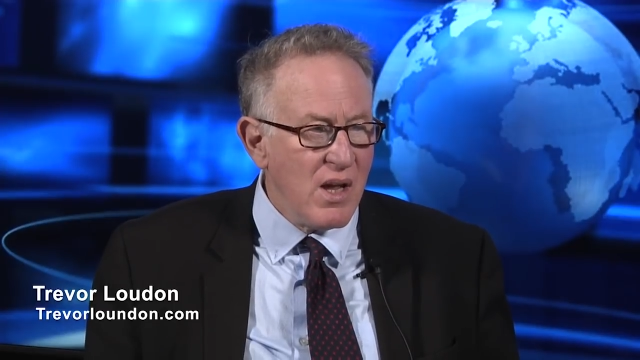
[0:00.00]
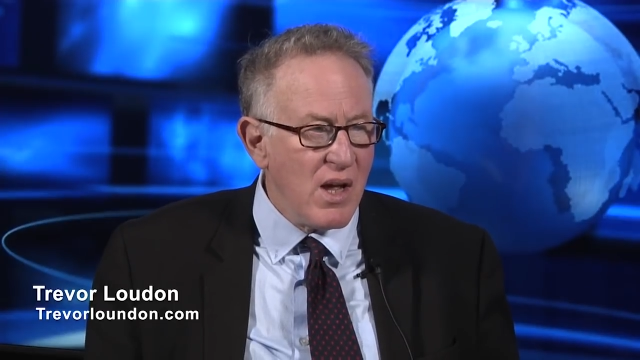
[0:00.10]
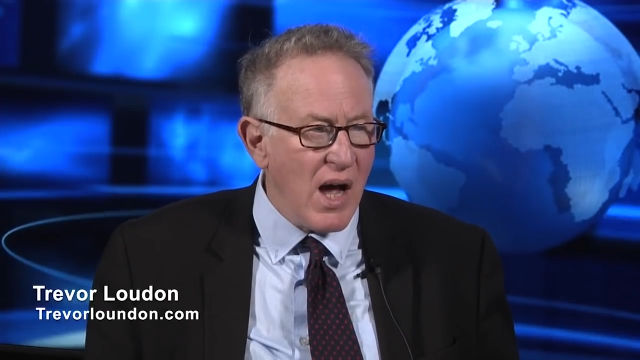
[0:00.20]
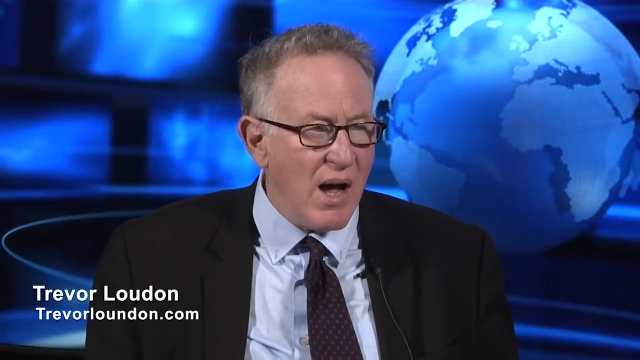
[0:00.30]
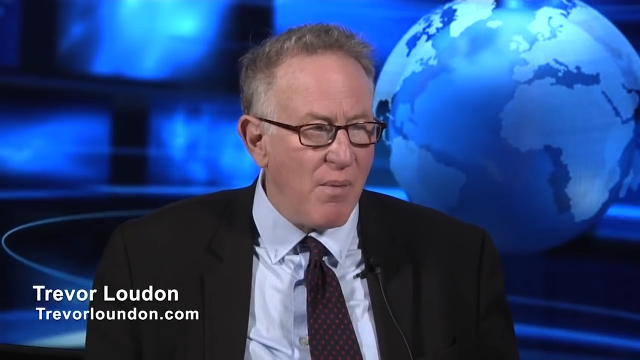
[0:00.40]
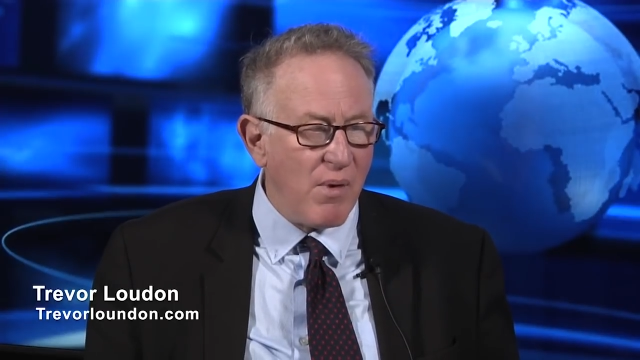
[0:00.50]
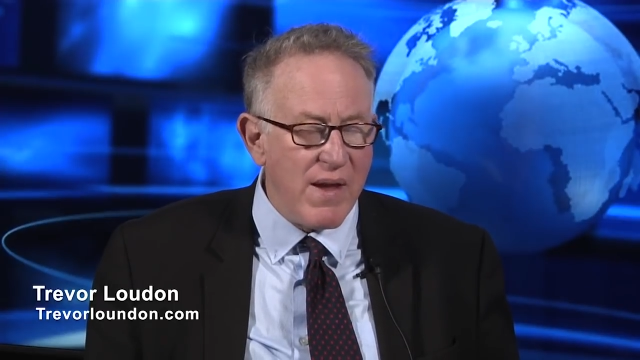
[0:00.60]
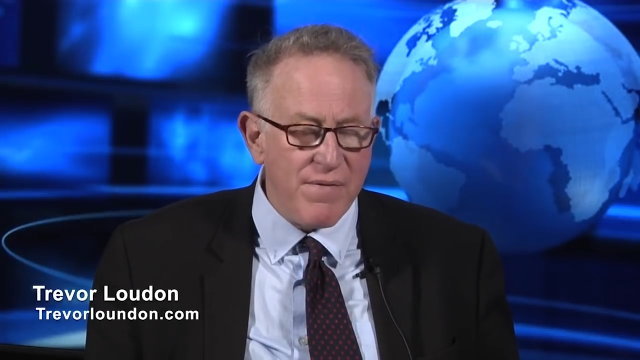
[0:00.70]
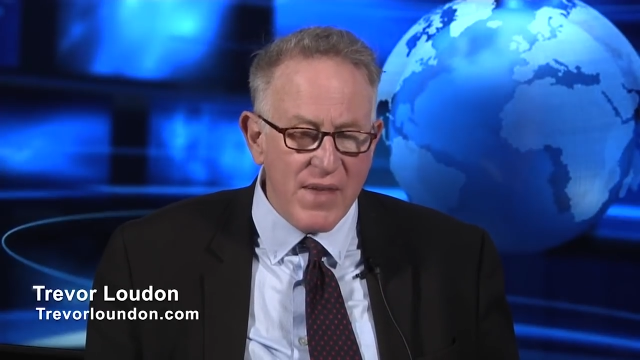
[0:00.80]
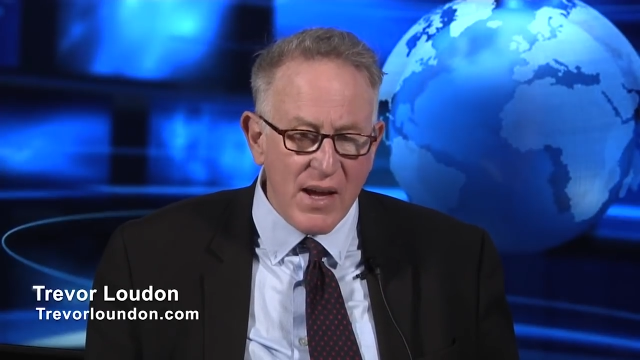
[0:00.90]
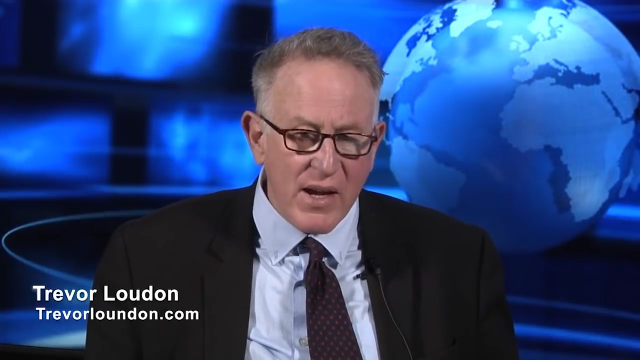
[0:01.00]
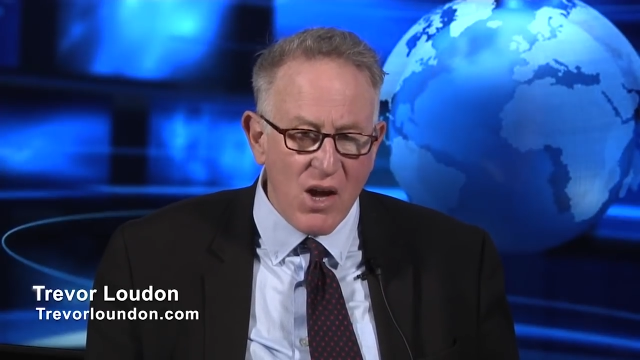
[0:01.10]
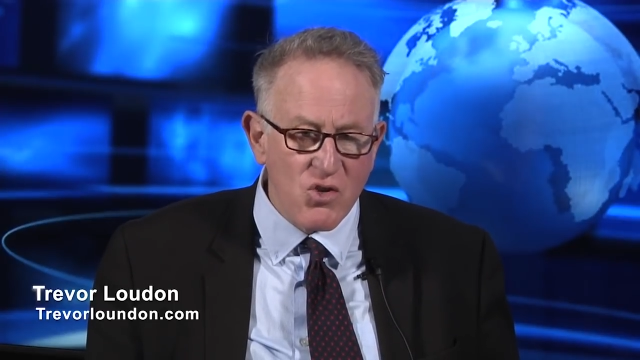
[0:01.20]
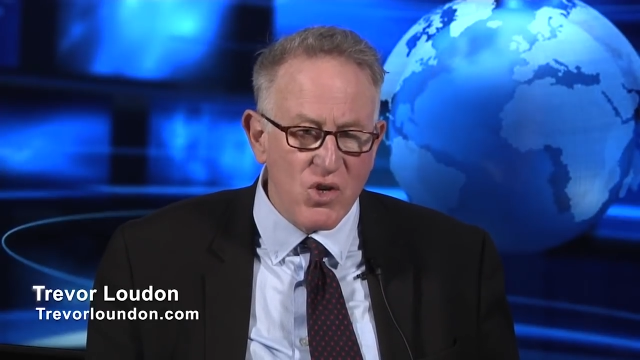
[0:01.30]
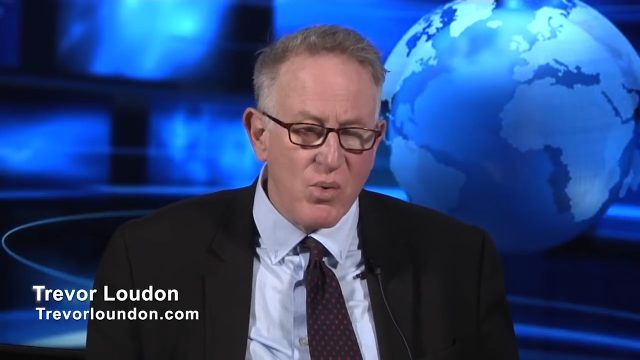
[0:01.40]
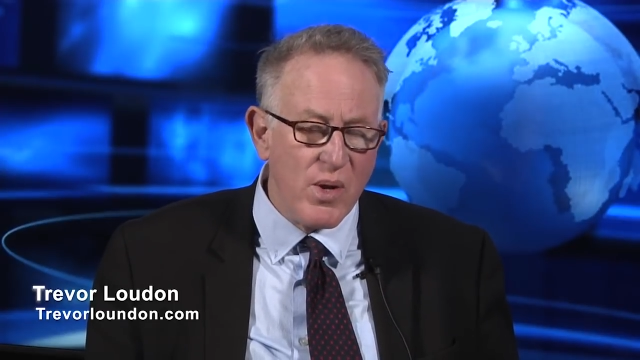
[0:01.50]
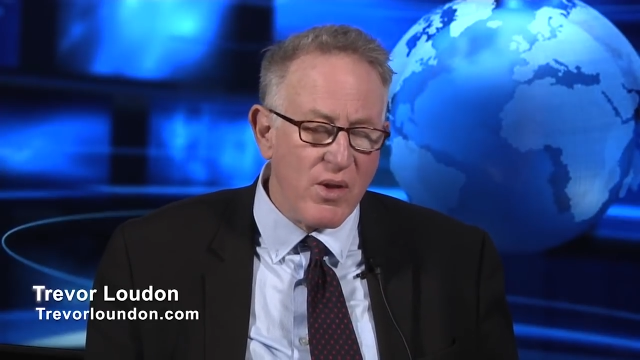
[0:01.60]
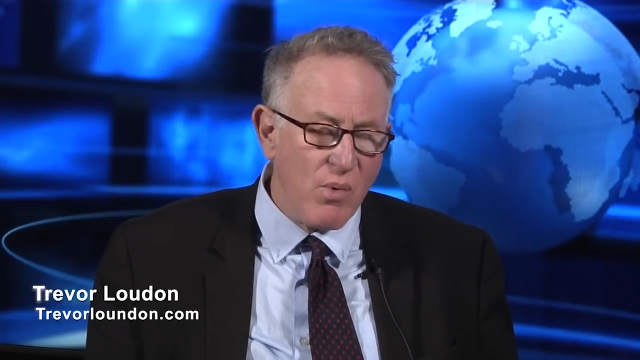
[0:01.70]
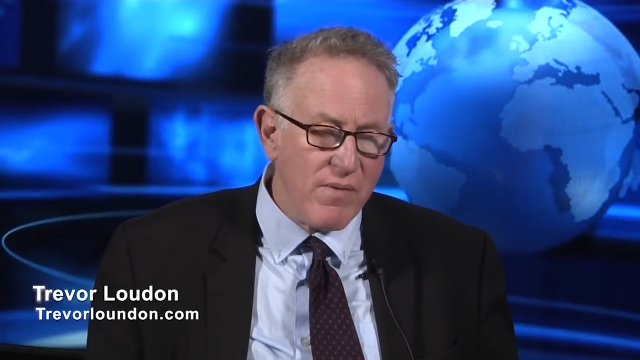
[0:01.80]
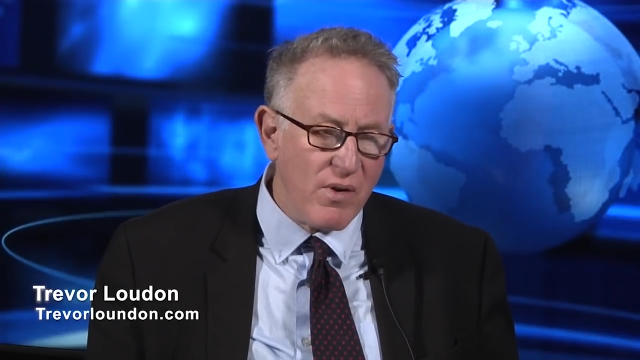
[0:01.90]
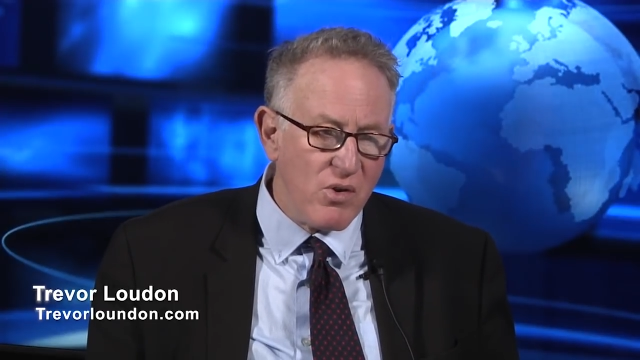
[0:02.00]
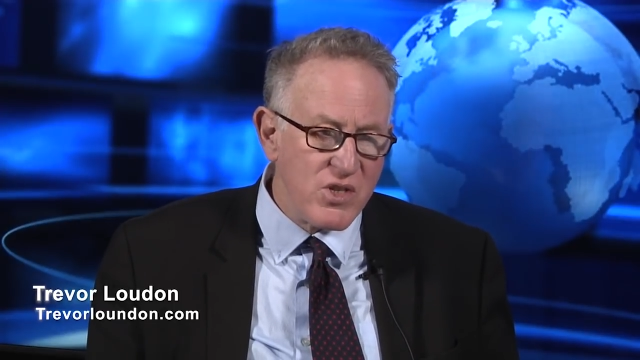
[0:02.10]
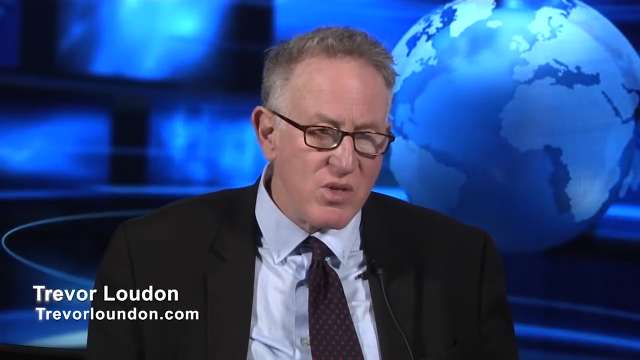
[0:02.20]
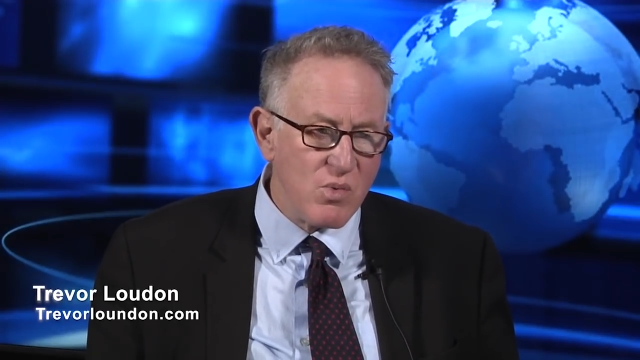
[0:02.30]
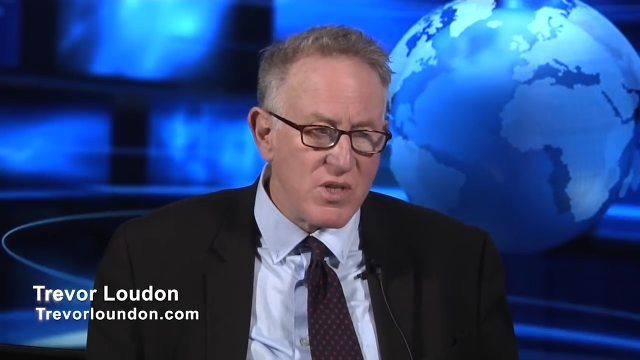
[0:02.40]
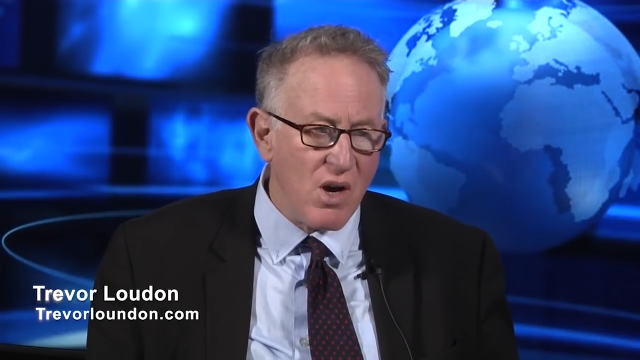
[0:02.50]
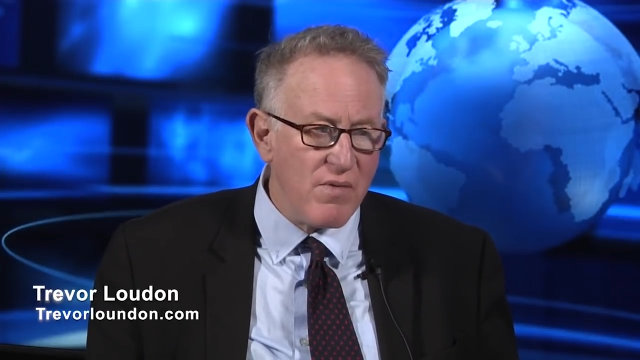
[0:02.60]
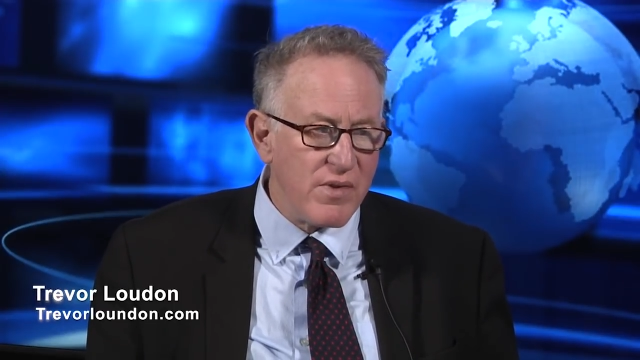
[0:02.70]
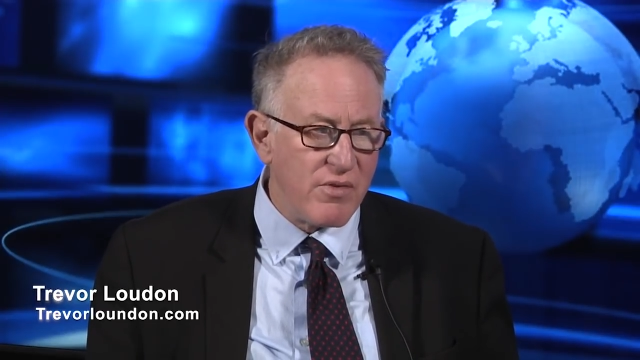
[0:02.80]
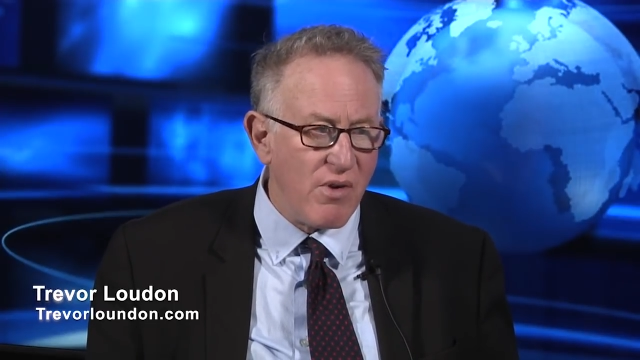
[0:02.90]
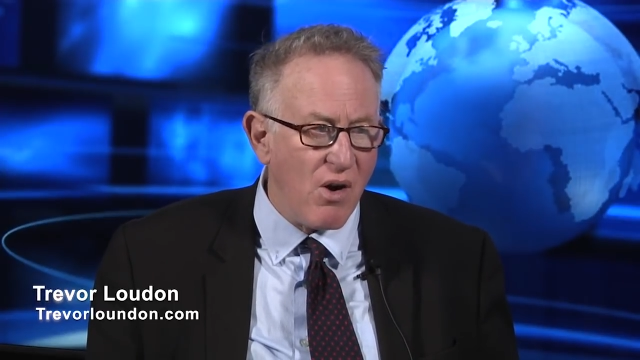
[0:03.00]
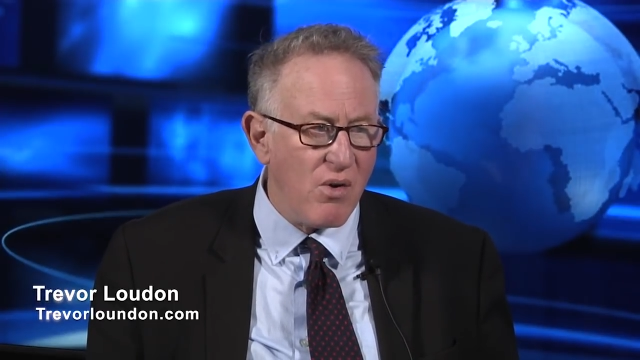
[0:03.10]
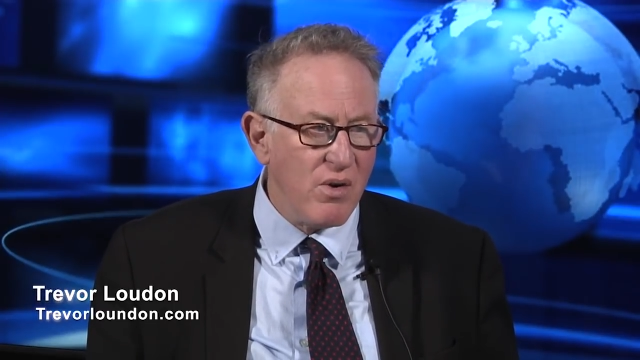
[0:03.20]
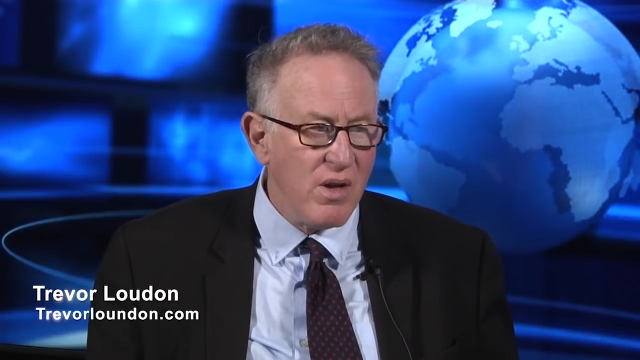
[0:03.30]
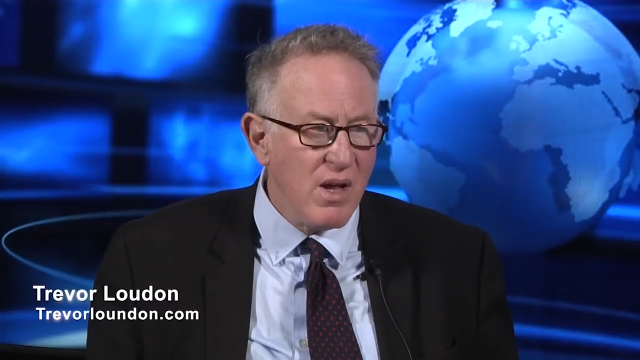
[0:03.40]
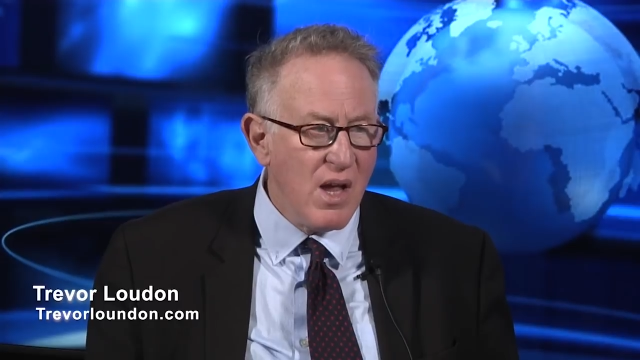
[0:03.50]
left that country when the revolution was overthrown,